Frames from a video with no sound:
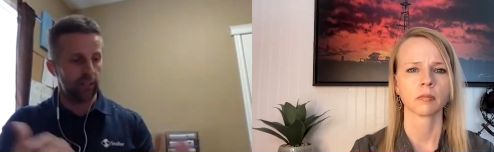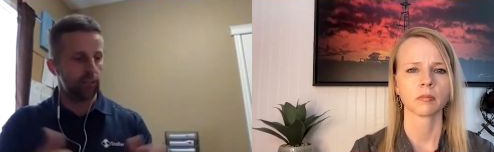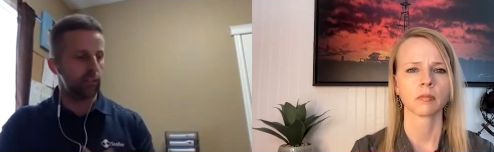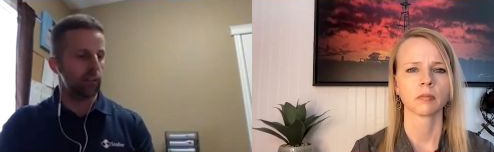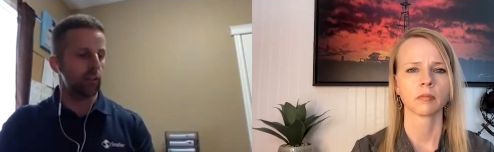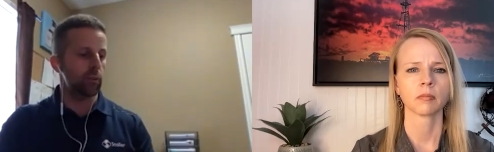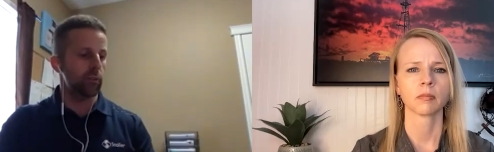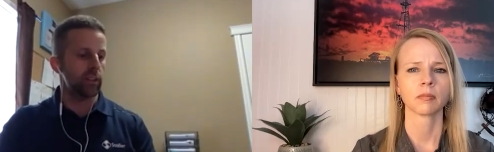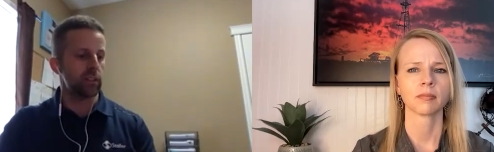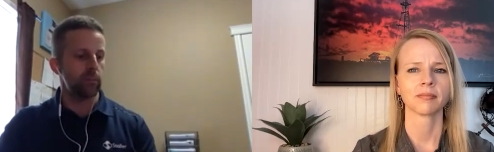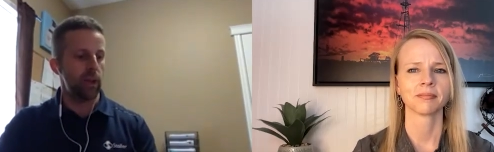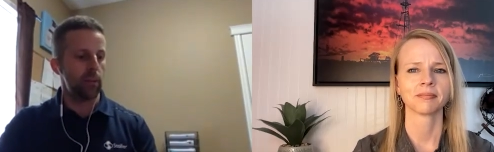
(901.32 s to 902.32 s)
Speaker 1: it, you know, we've
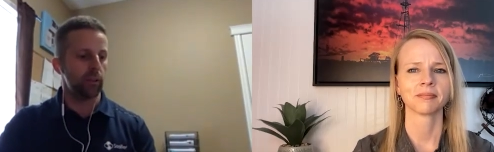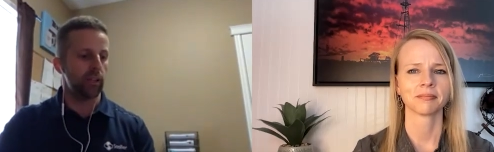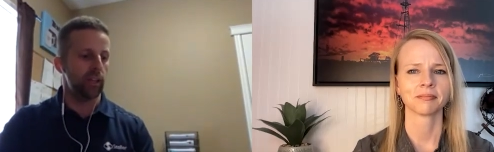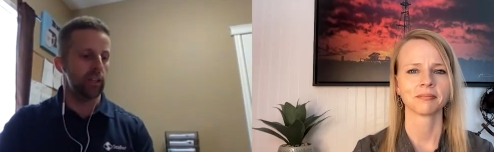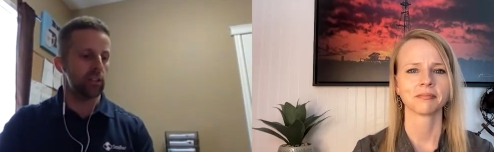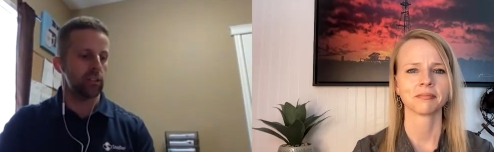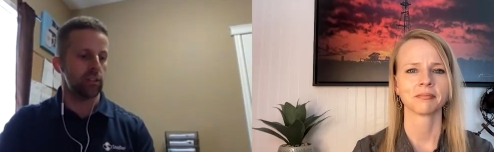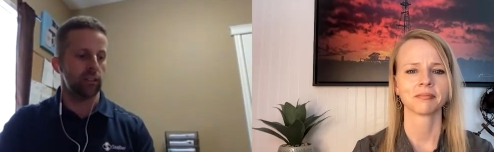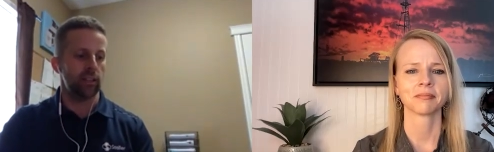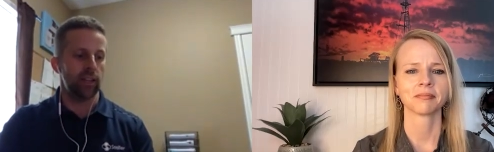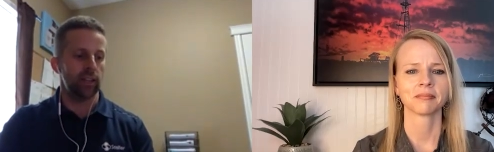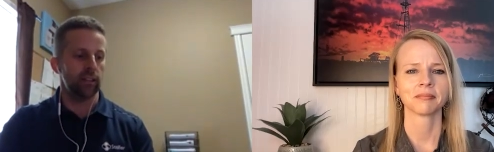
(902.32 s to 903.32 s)
got some applications
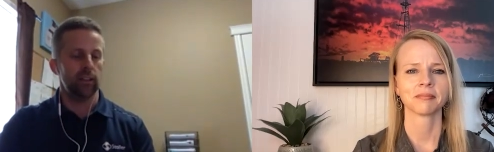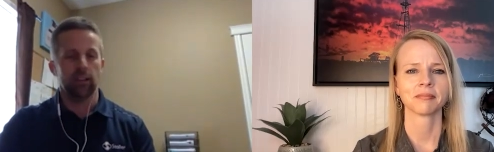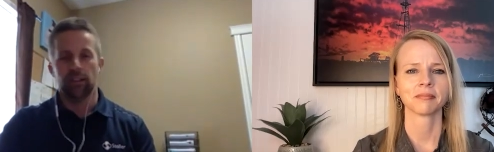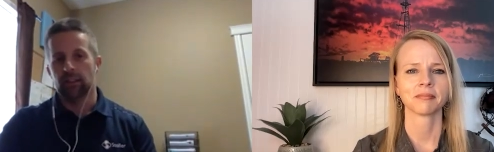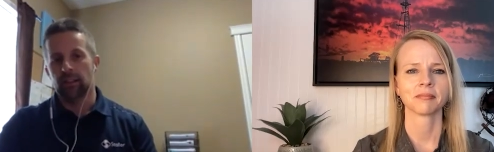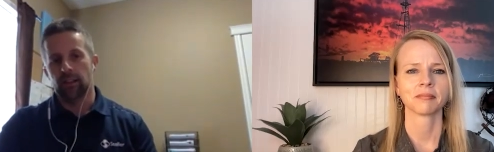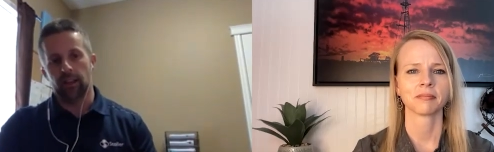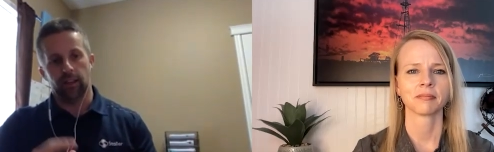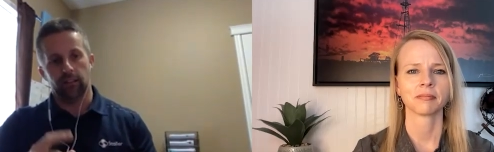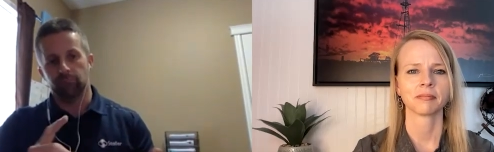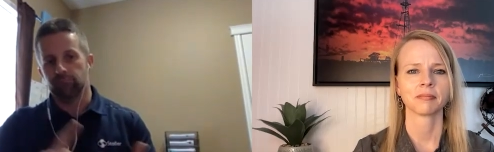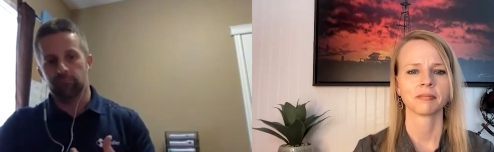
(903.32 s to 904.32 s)
on that.
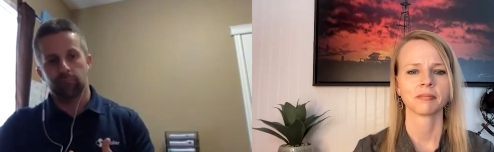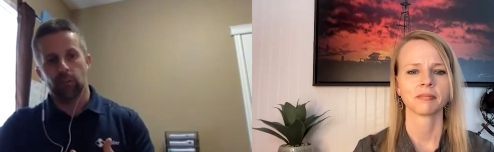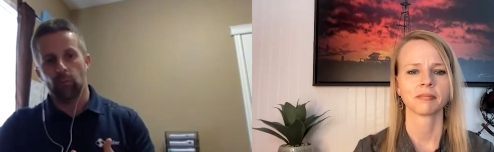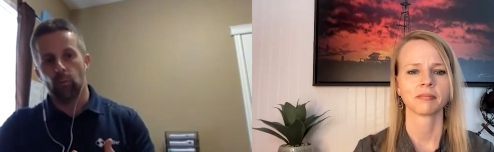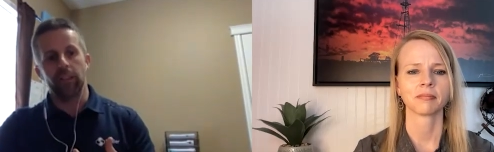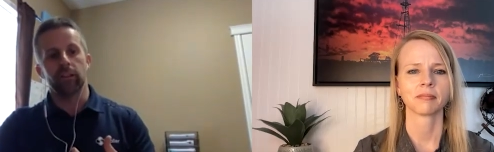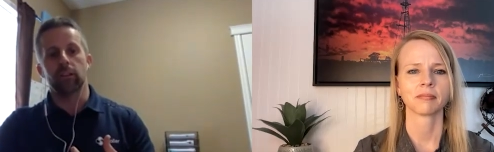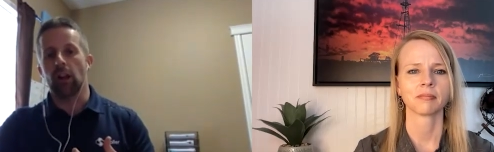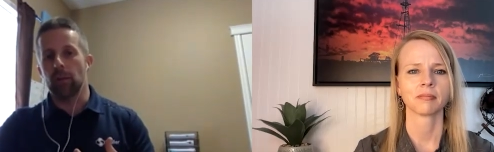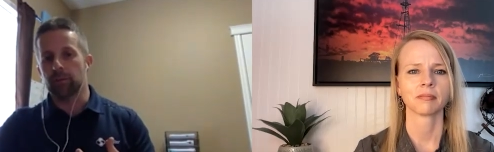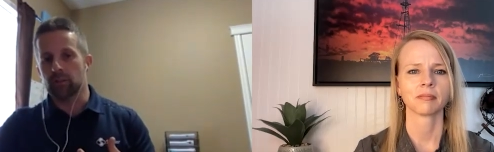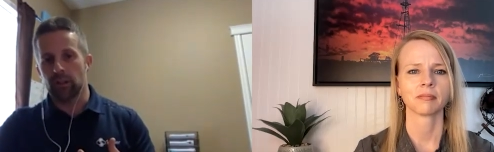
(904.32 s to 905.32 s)
Weather
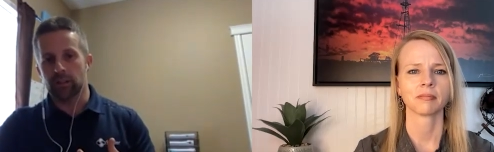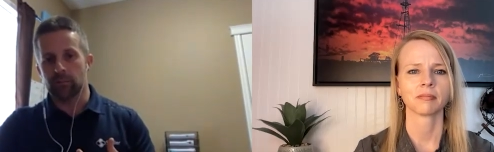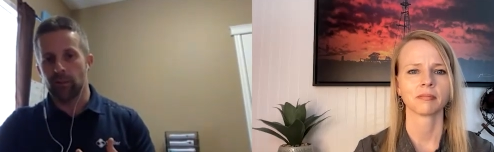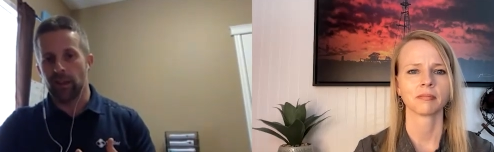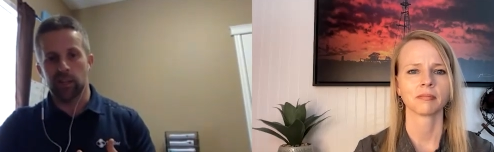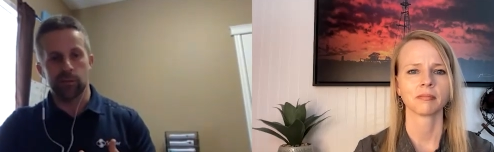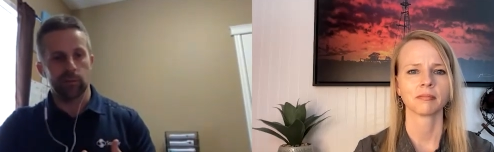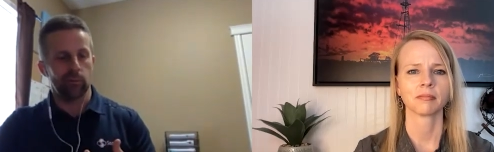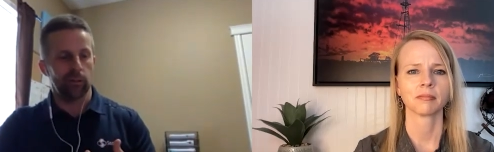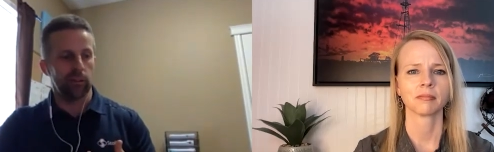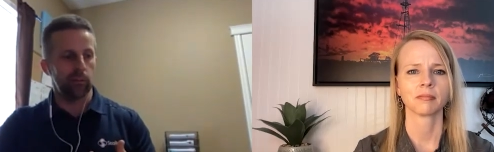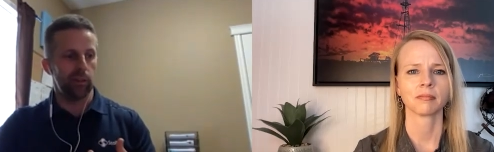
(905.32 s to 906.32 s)
crop stress management,
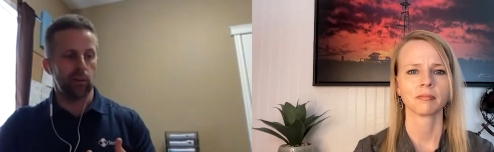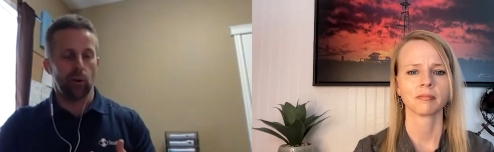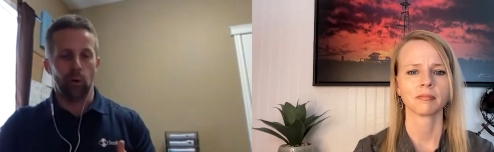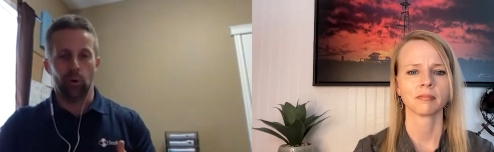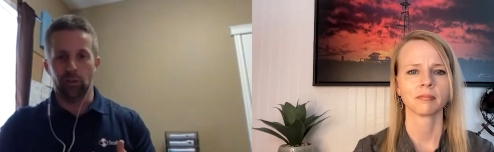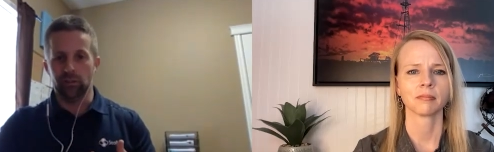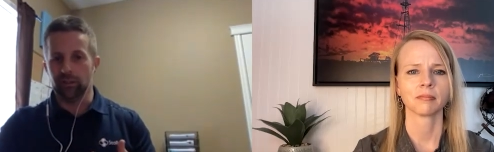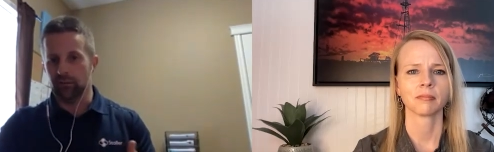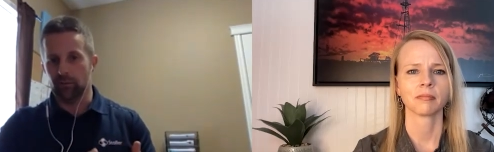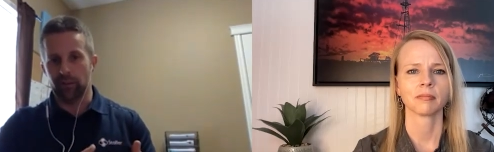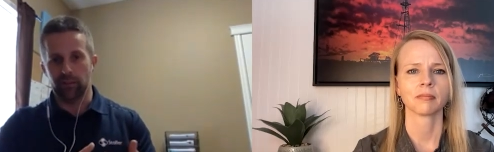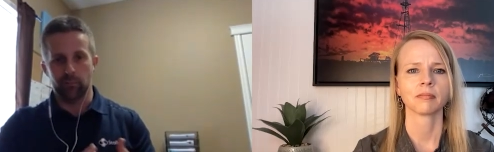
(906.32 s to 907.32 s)
whether it be cold,
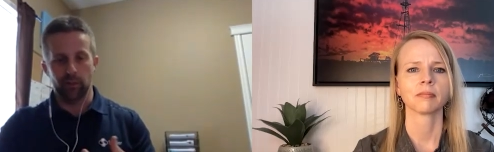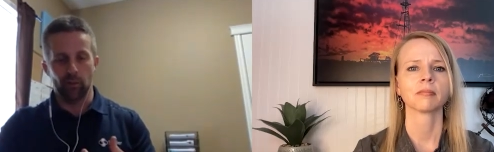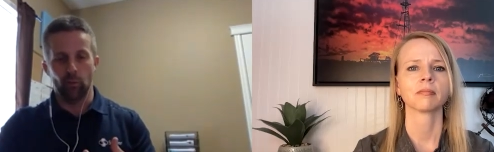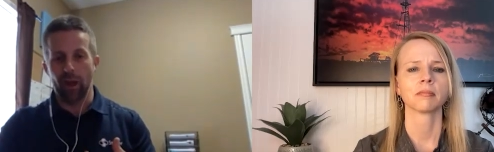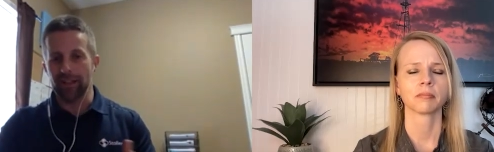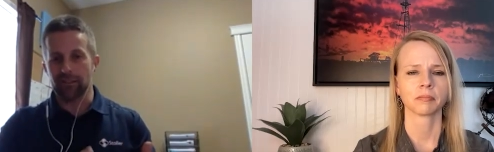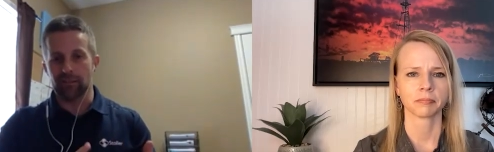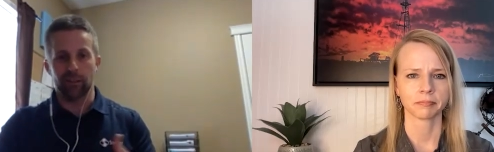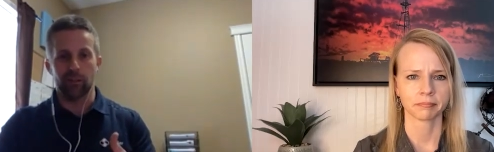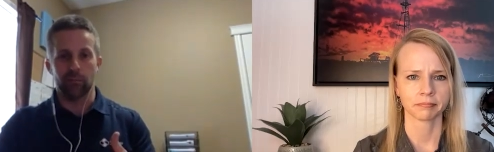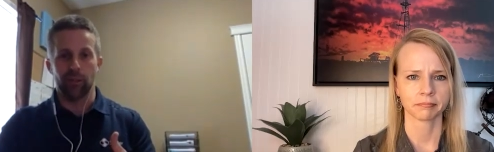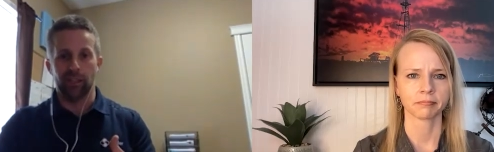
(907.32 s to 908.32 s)
whether it be wet,
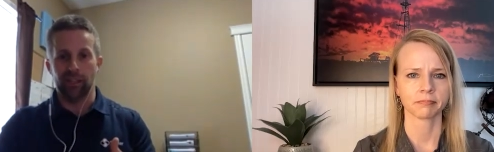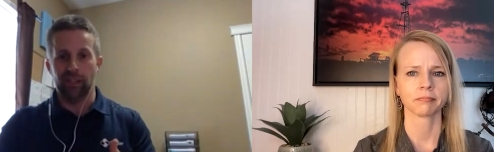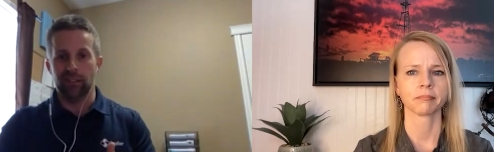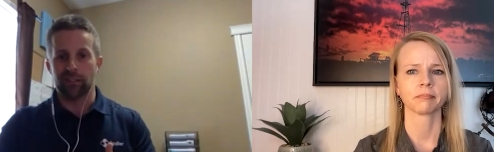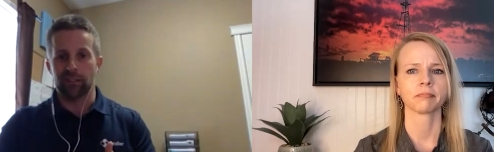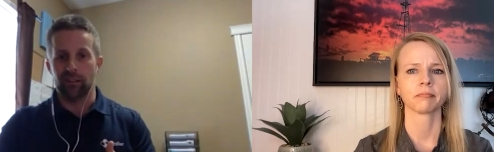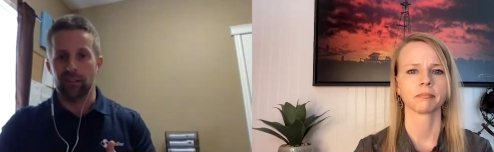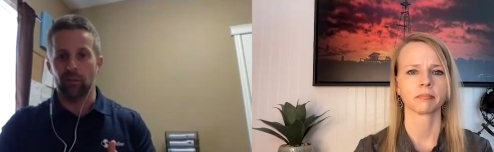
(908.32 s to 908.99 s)
whether it be heat, you know,